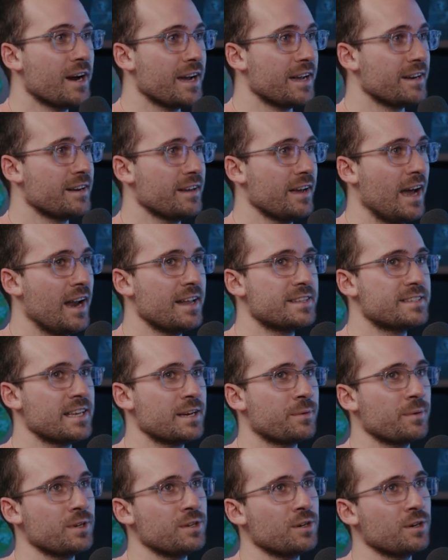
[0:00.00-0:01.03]
Right. And it's
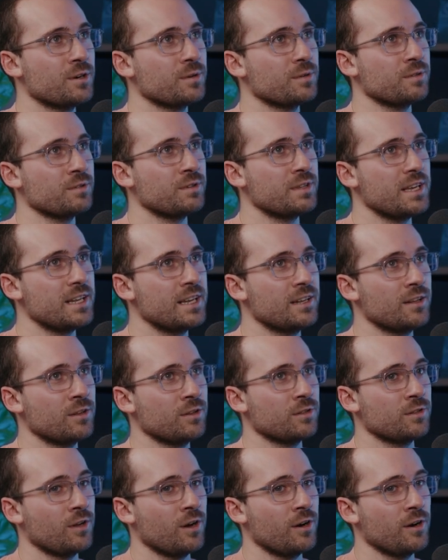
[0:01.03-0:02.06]
like when you're leading a
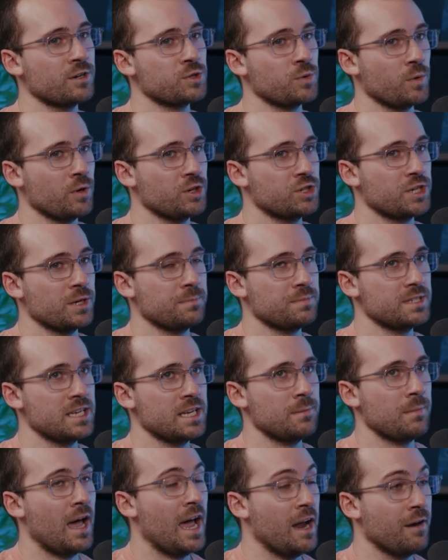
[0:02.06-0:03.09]
large worship
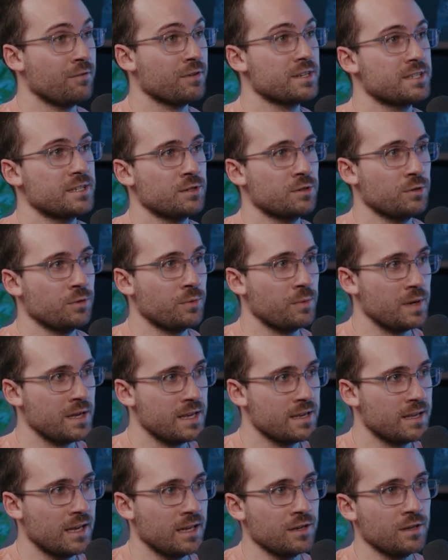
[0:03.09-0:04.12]
team every single
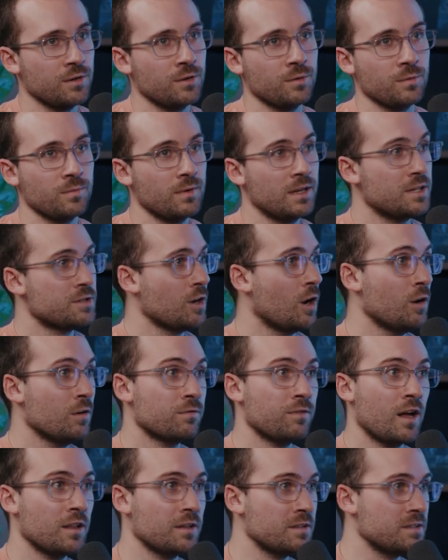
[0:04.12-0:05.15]
week and it's all
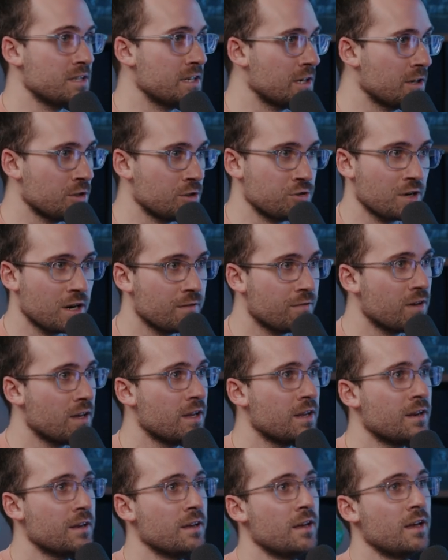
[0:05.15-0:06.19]
volunteer
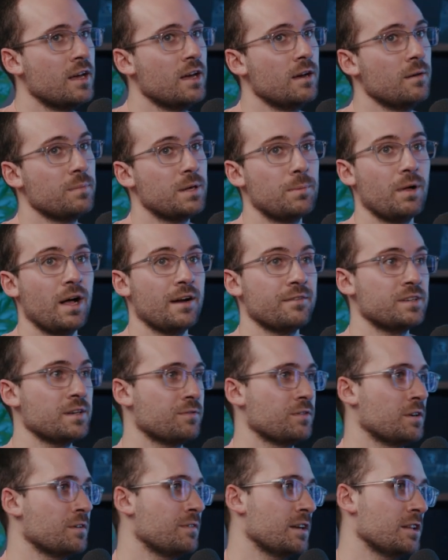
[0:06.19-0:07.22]
driven, people have
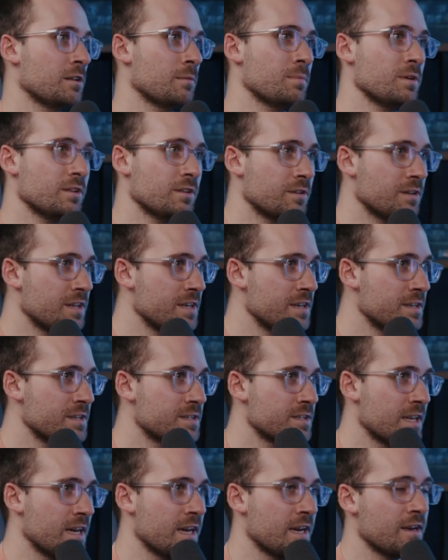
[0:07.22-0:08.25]
different
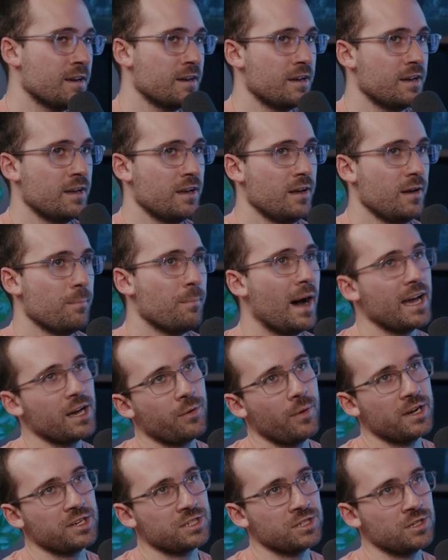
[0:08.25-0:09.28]
availabilities. Like my
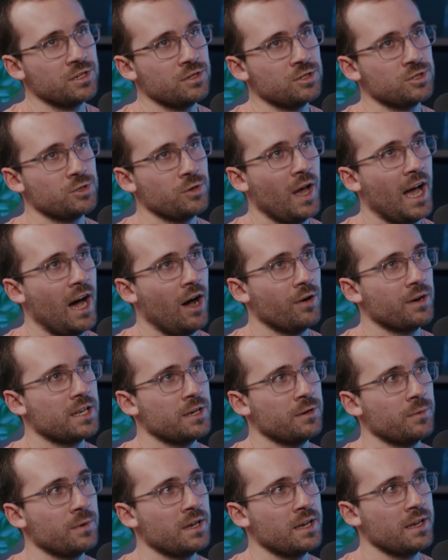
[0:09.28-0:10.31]
question goes to how
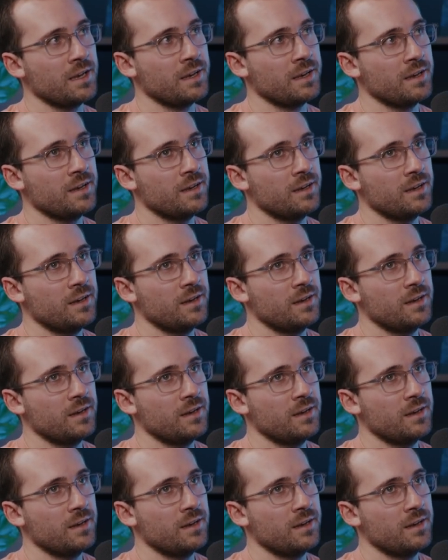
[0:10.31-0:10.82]
can we